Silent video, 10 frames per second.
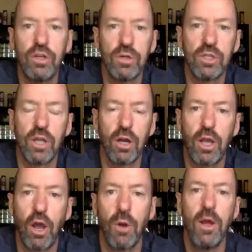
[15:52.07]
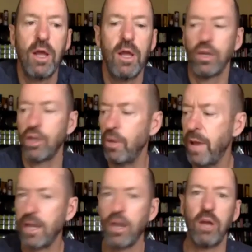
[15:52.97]
is go go
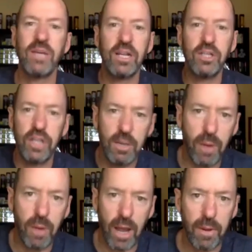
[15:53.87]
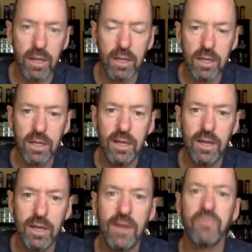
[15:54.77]
back home, get a sheet of paper,
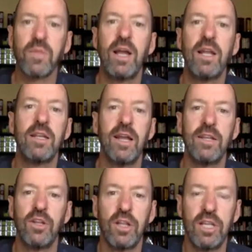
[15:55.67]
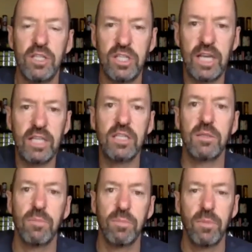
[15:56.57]
and and you know there's six
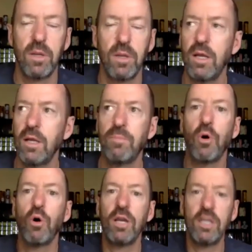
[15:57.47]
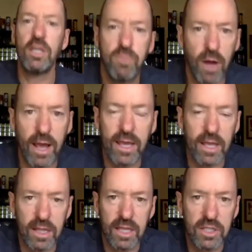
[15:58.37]
boys playing in
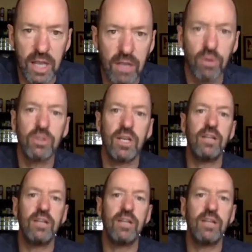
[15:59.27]
their singles, and you